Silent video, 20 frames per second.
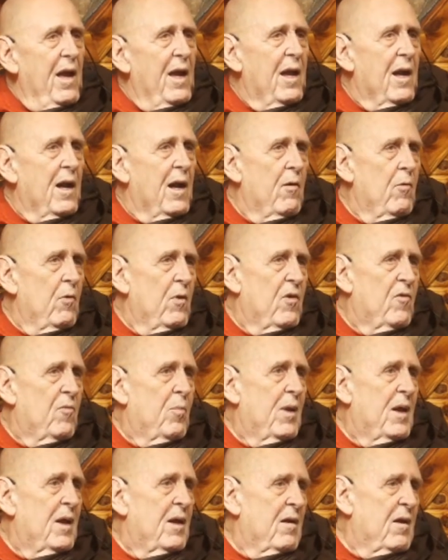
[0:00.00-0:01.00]
And I would
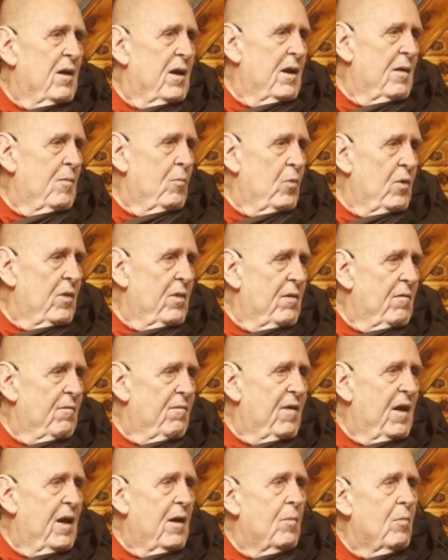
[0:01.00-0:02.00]
spend time with the
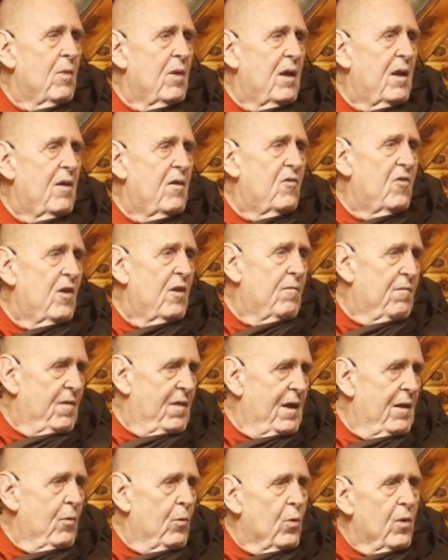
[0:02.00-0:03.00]
families
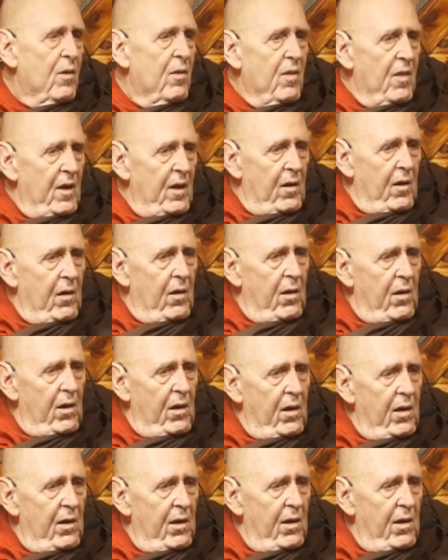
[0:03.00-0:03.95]
if they were there